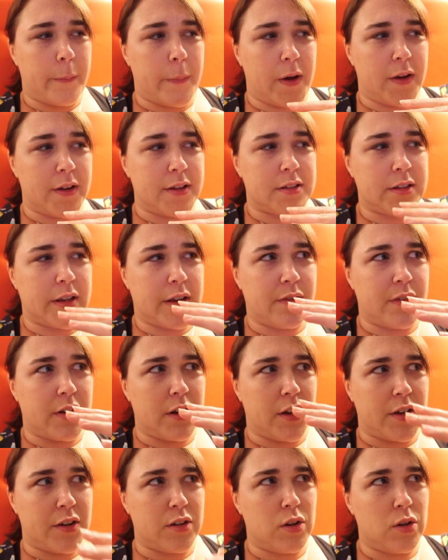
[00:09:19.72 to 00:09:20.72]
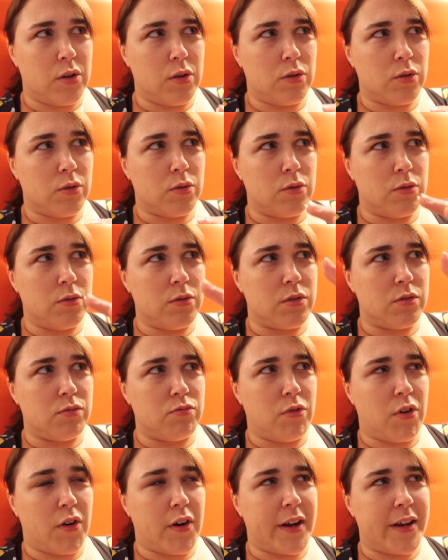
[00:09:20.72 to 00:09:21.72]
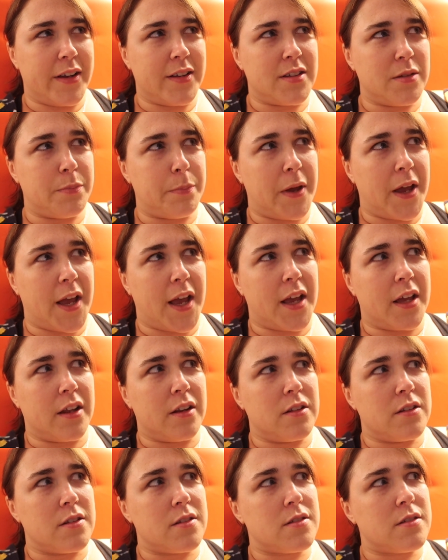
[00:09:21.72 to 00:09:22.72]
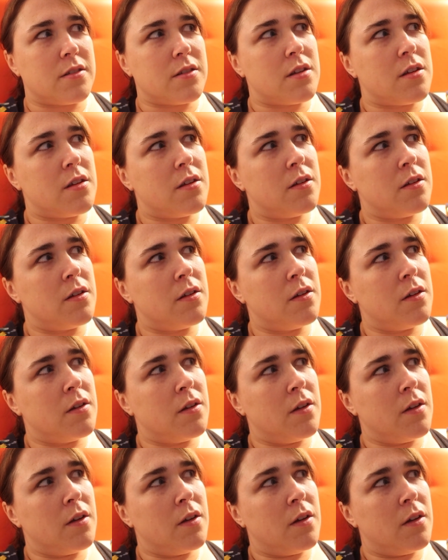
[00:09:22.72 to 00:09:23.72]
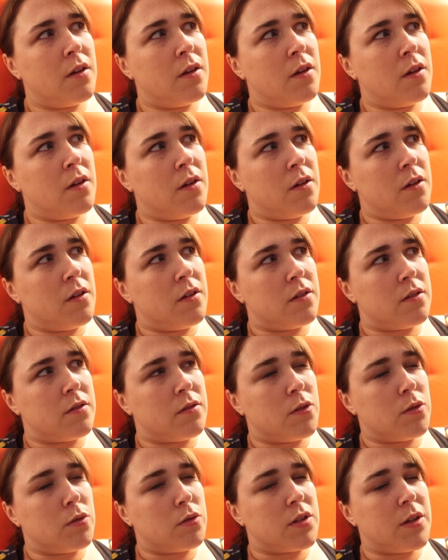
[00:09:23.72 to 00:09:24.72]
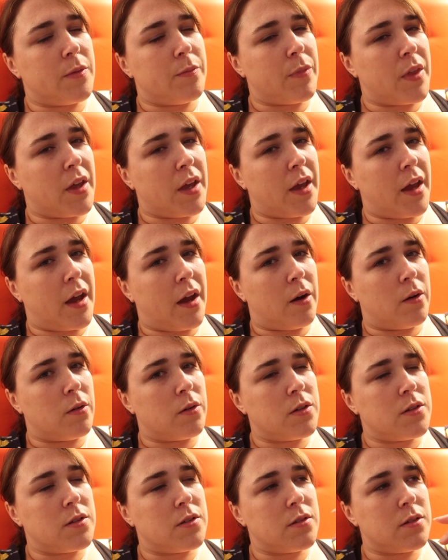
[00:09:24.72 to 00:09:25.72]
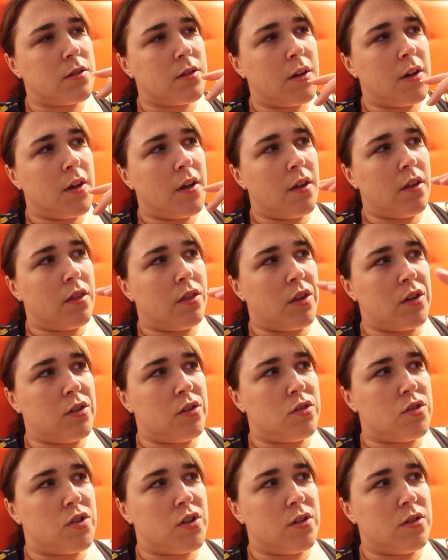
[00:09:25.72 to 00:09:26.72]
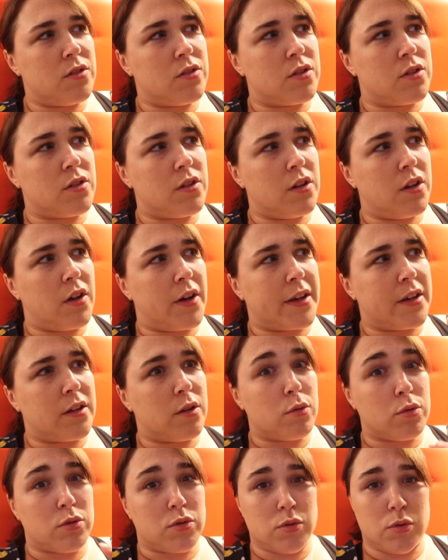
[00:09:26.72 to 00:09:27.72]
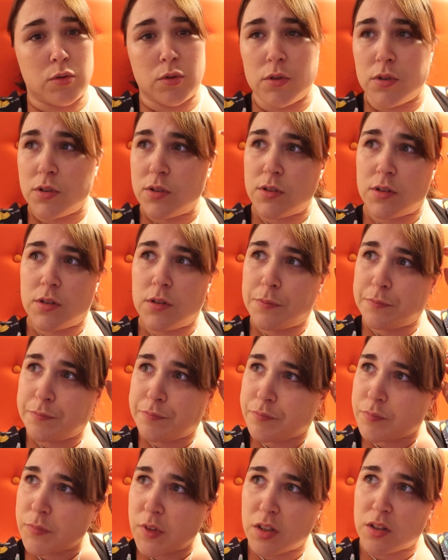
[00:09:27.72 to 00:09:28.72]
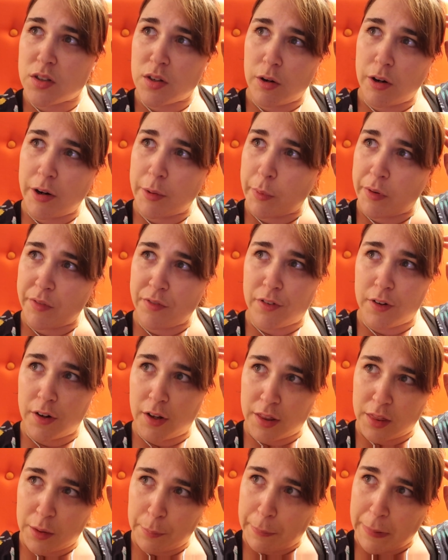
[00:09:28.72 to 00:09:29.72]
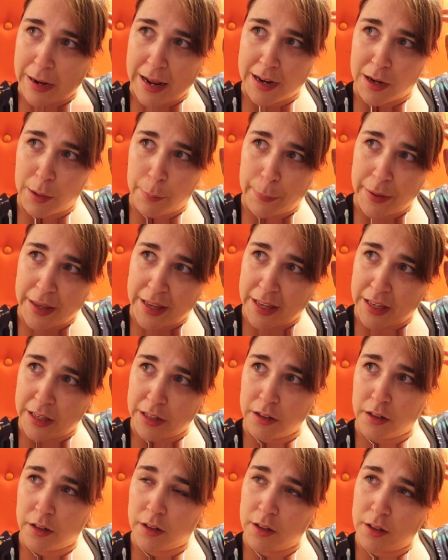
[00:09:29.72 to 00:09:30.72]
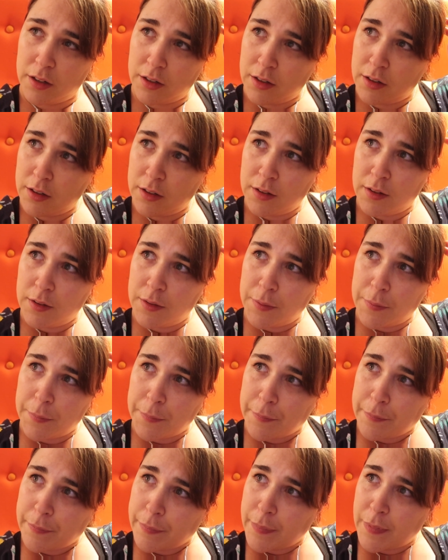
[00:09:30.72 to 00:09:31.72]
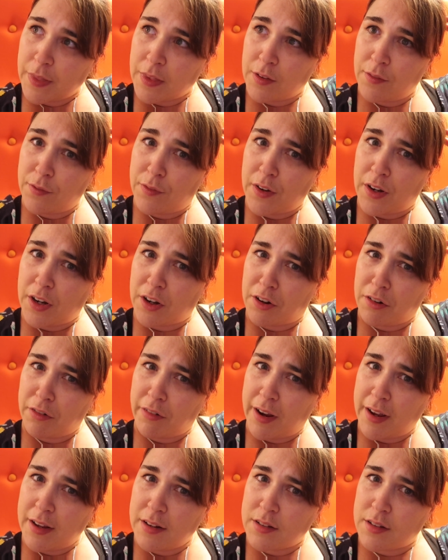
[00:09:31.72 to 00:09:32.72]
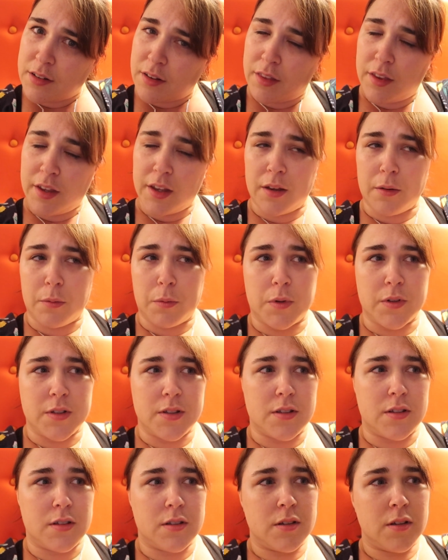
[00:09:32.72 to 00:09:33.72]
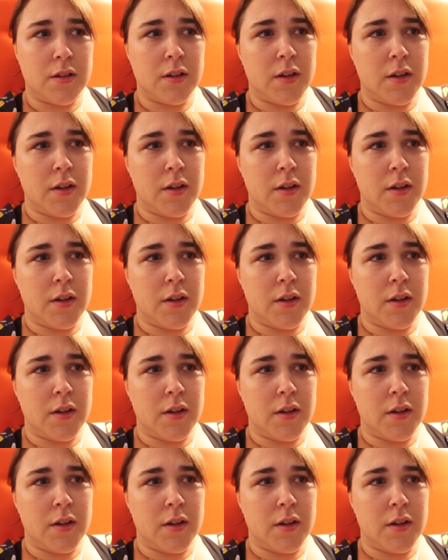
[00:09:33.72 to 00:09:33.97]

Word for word: but it's either like noodles, rice, beans, or something else. Then you choose like your sauce, so I went for like the black bean vinaigrette, I think it was.